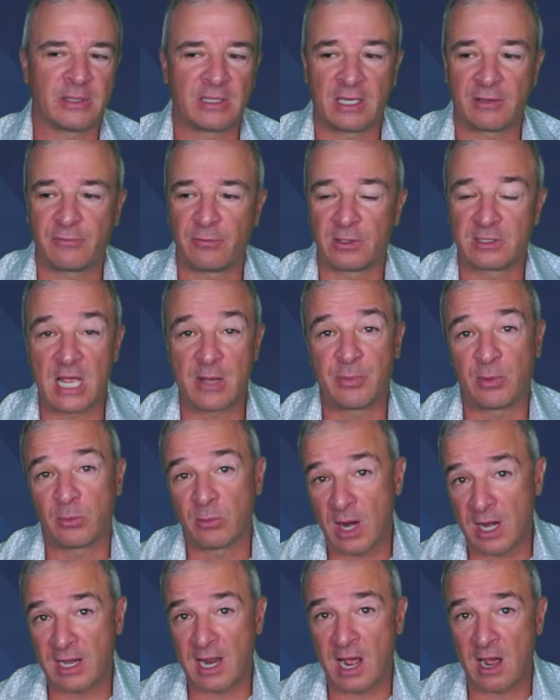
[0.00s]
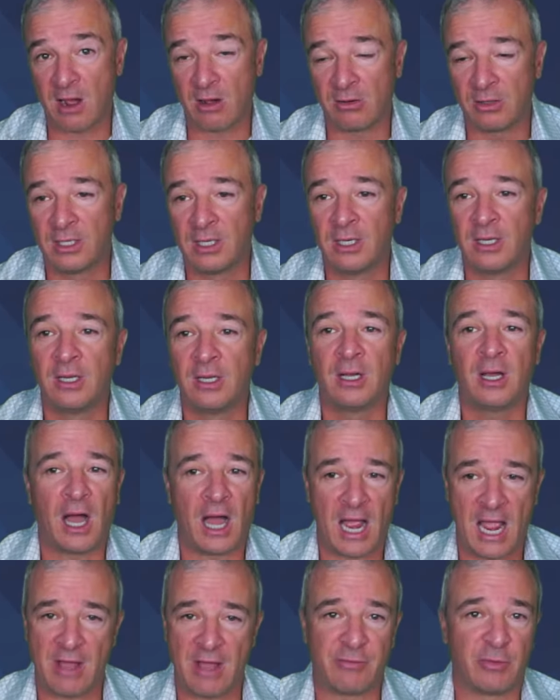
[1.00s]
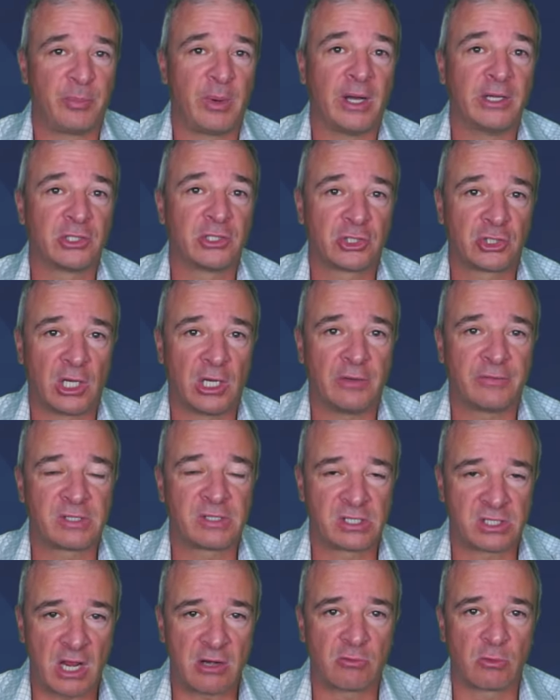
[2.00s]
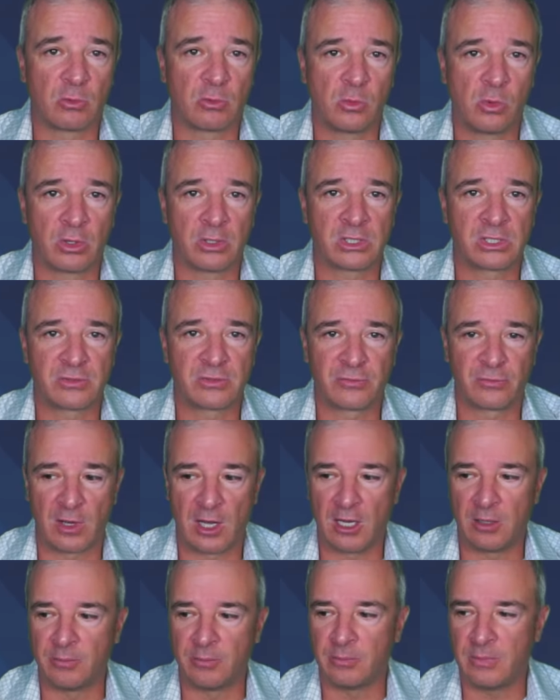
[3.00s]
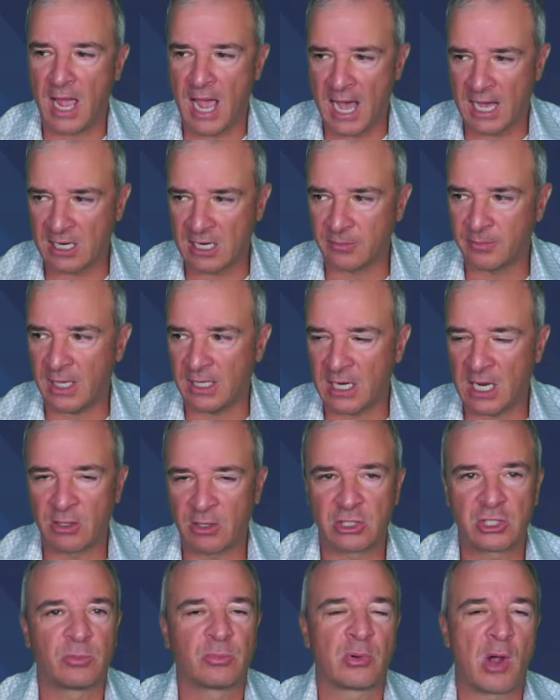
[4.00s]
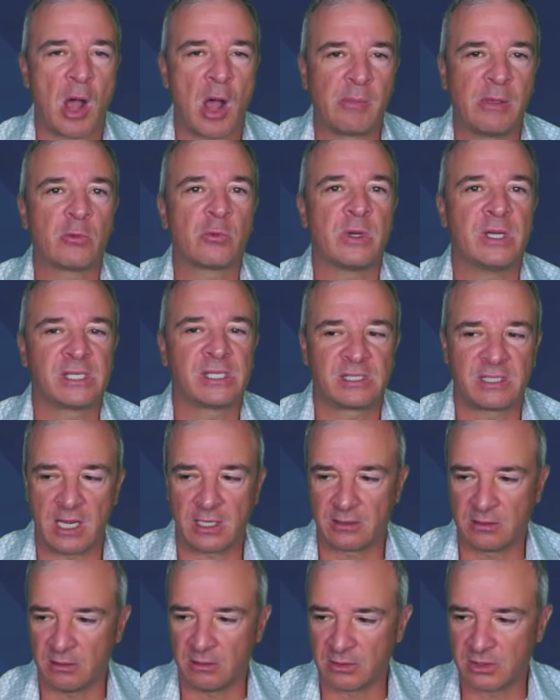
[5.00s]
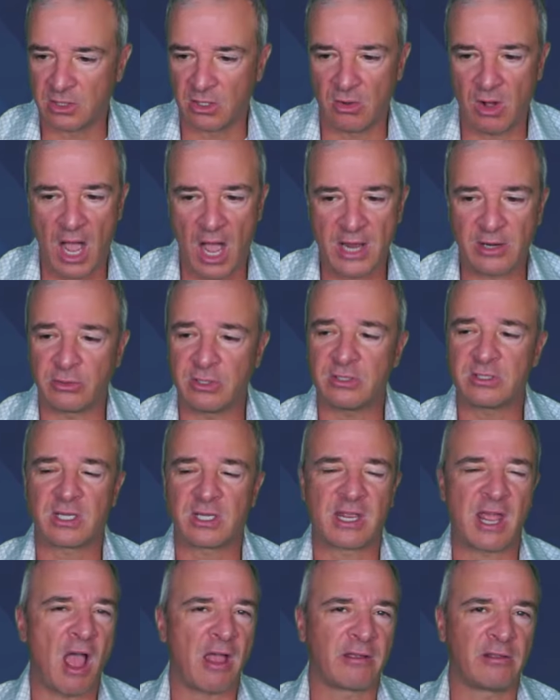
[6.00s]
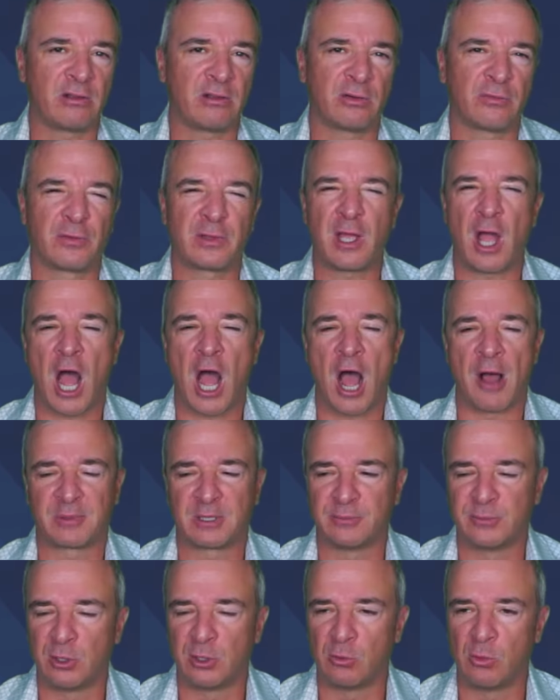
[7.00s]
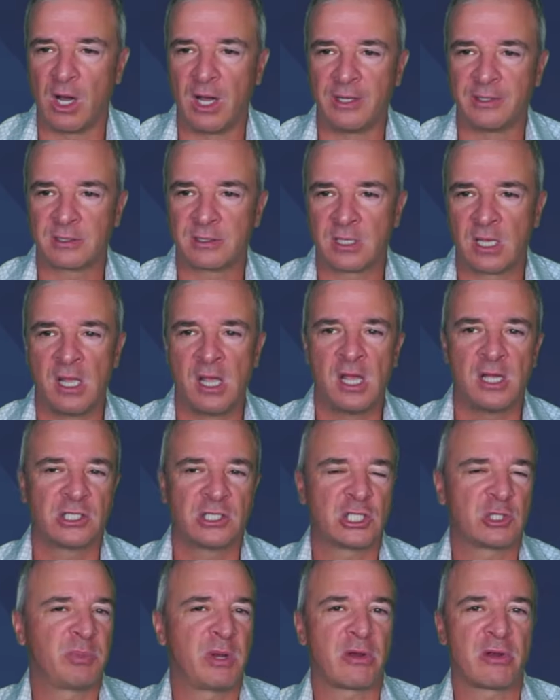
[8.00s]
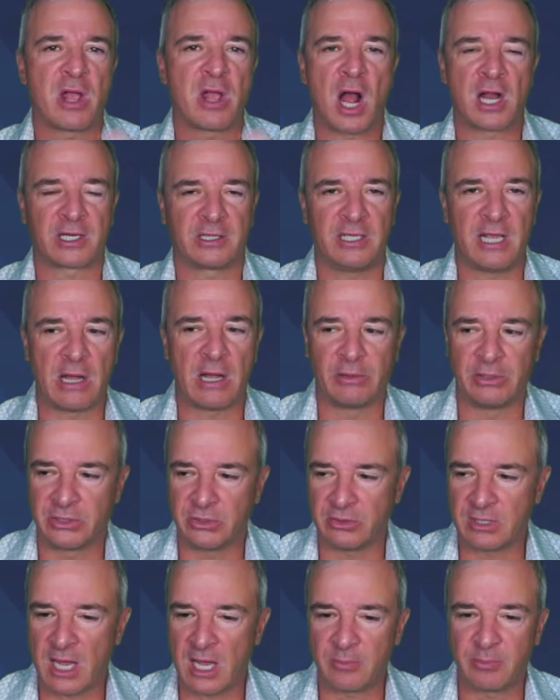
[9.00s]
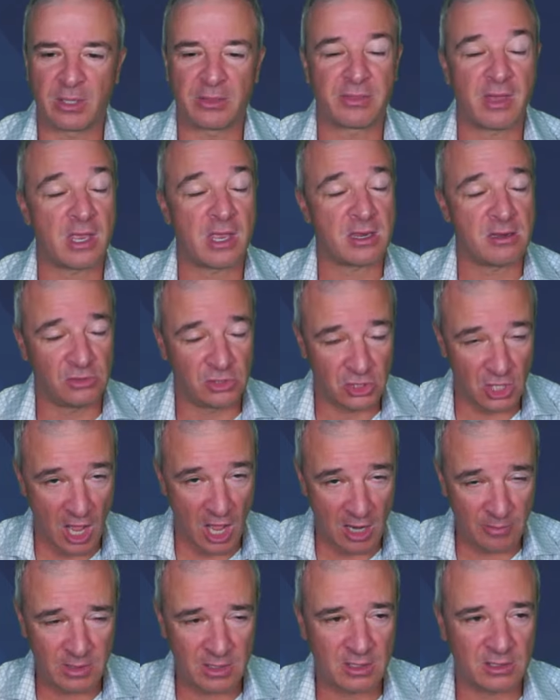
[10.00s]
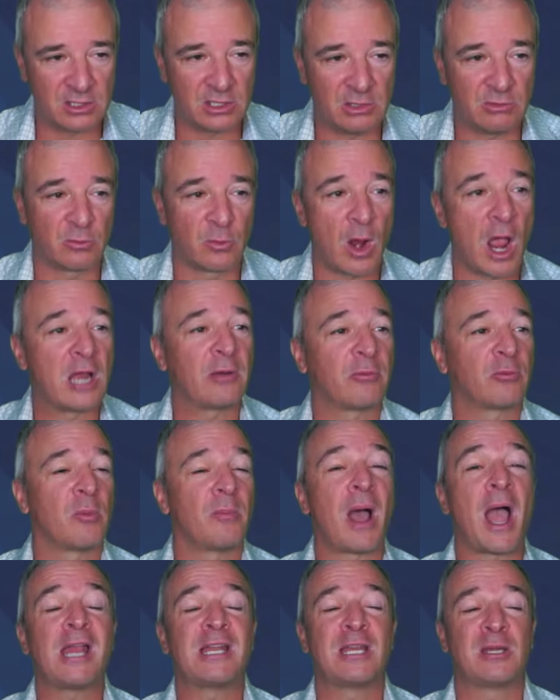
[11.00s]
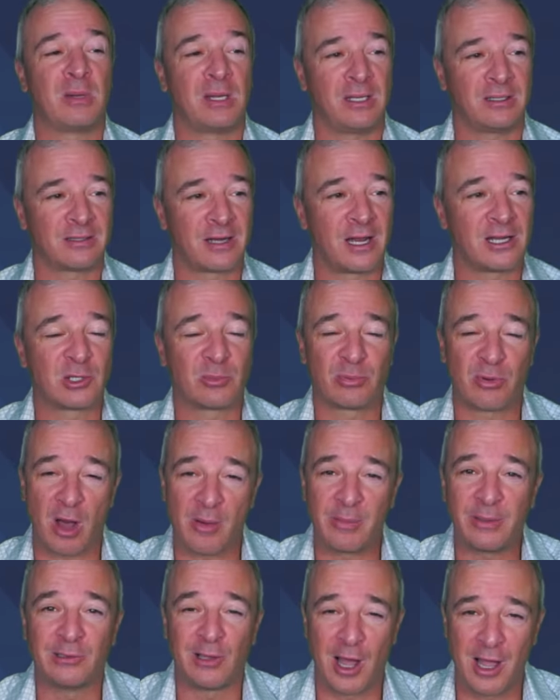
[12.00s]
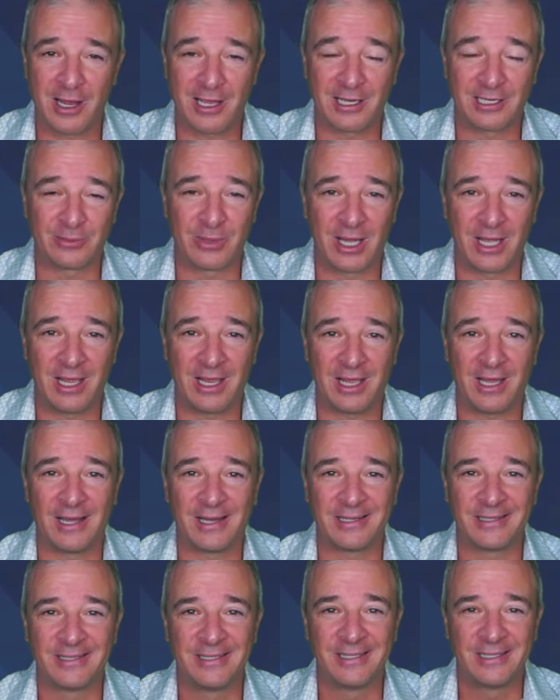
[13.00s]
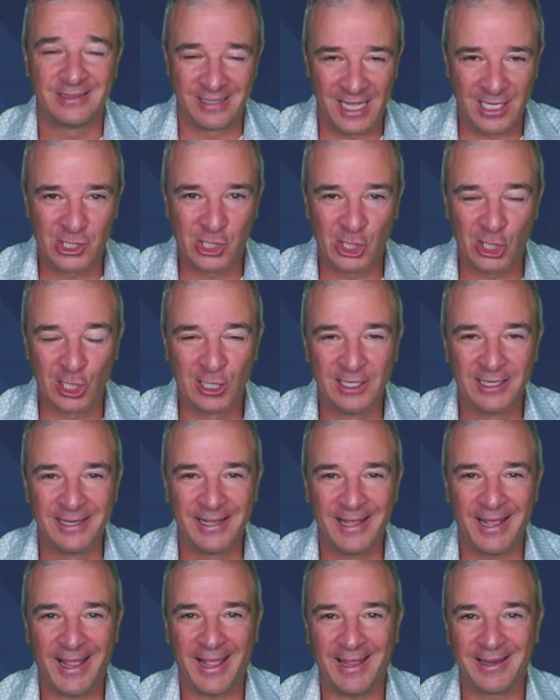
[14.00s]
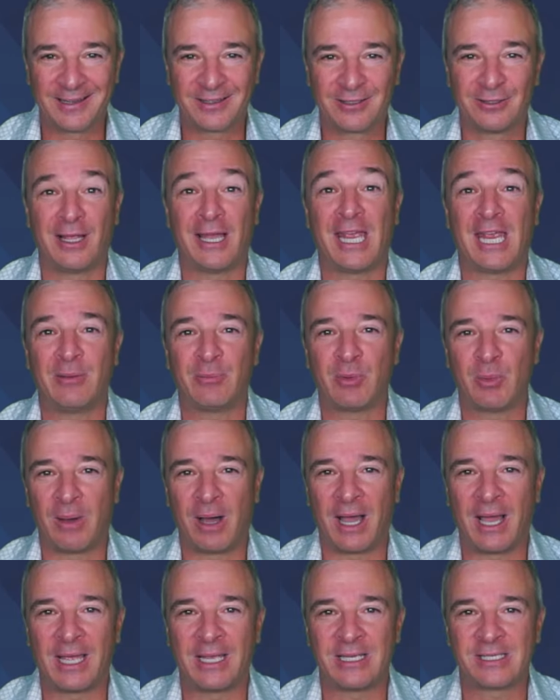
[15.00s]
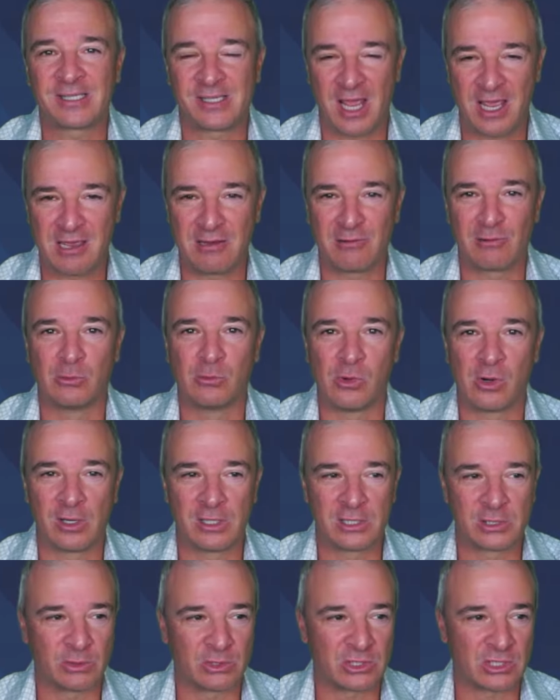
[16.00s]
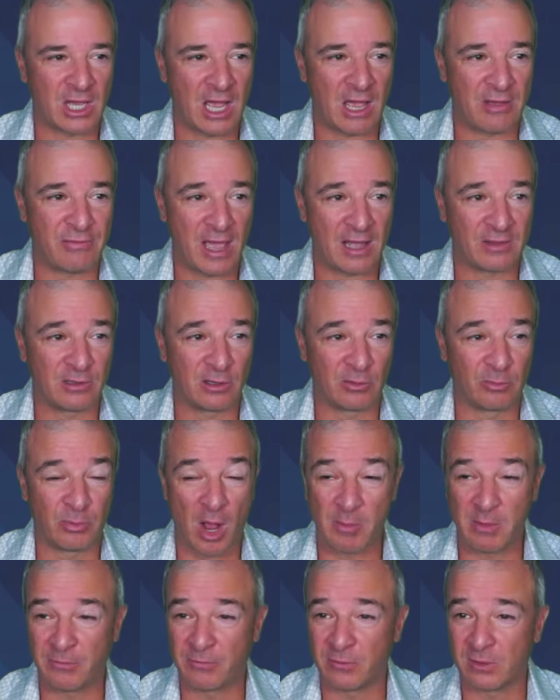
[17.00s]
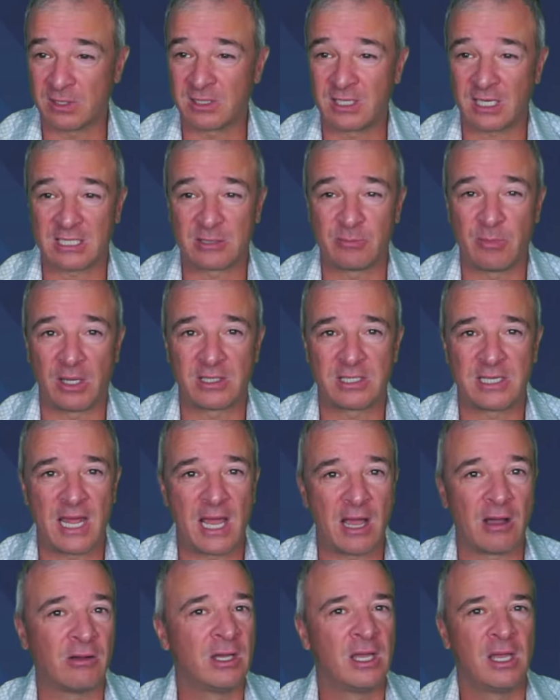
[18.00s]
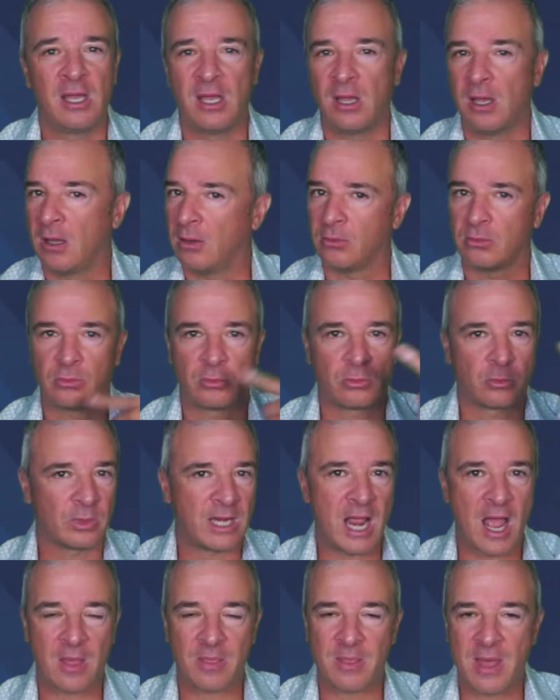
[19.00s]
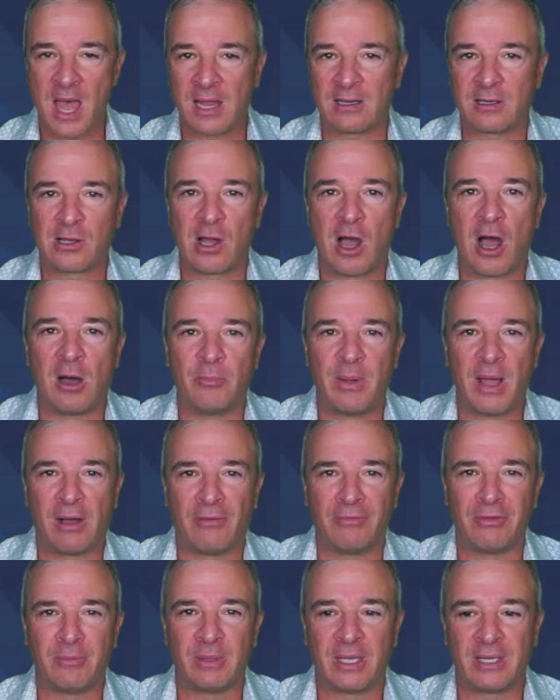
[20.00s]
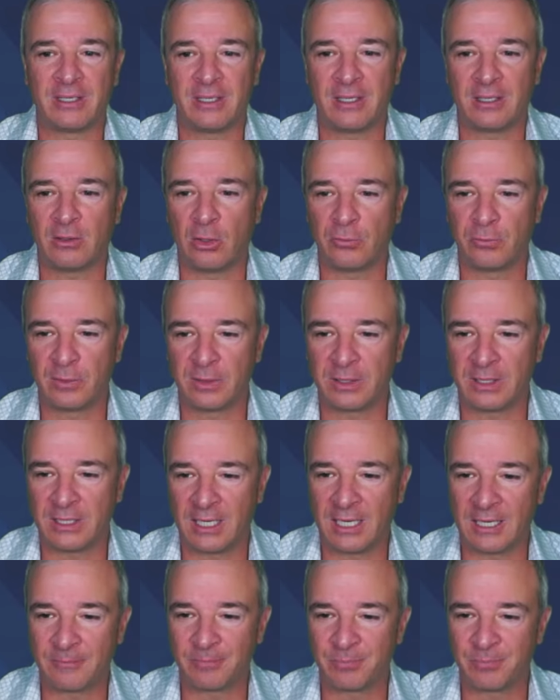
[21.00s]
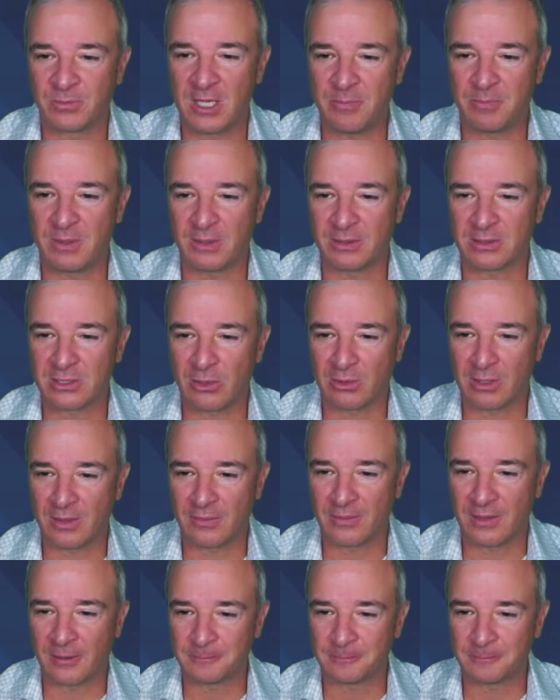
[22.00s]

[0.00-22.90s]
Like for example, right now, I have a bunch of staked rewards from ATOM and I should probably restake those. So I don't use a calculator for the optimal ones. Just periodically I will do that. But thank you, John, because you reminded me that I should probably log into my uh, ledger and claim my staking rewards, which I've had there probably for six months now. Re-add that and compound them in and hopefully uh, keep things going on there.